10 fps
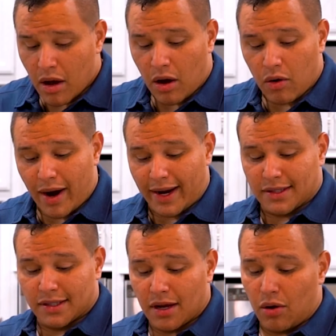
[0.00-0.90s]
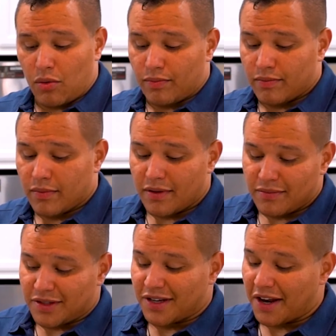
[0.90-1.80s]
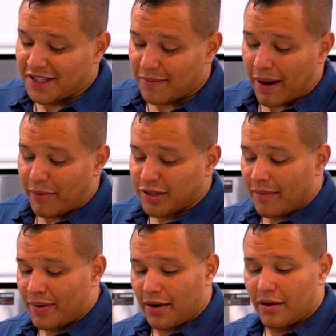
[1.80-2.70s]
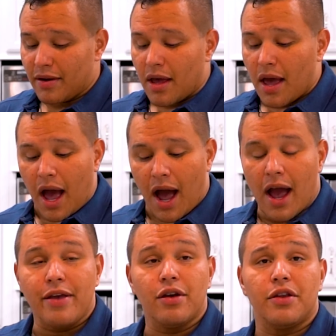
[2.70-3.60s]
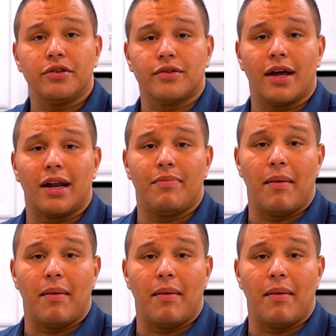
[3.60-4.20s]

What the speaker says: All right, so just cutting some peppers up here. You can use what kind of